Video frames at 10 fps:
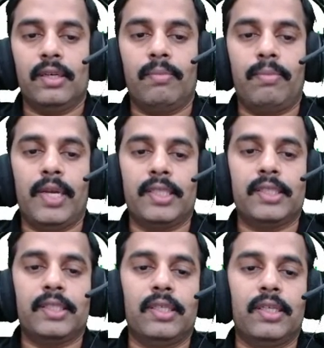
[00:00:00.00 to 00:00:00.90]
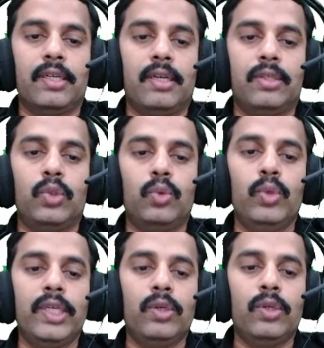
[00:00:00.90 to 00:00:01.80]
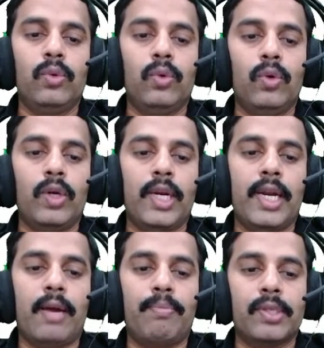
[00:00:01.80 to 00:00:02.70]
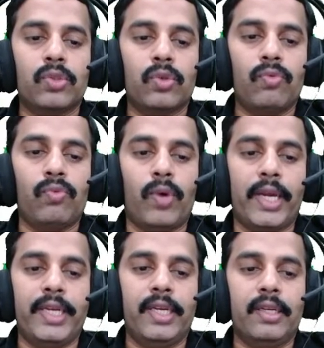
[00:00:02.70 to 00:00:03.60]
plus 2 into Laplace of y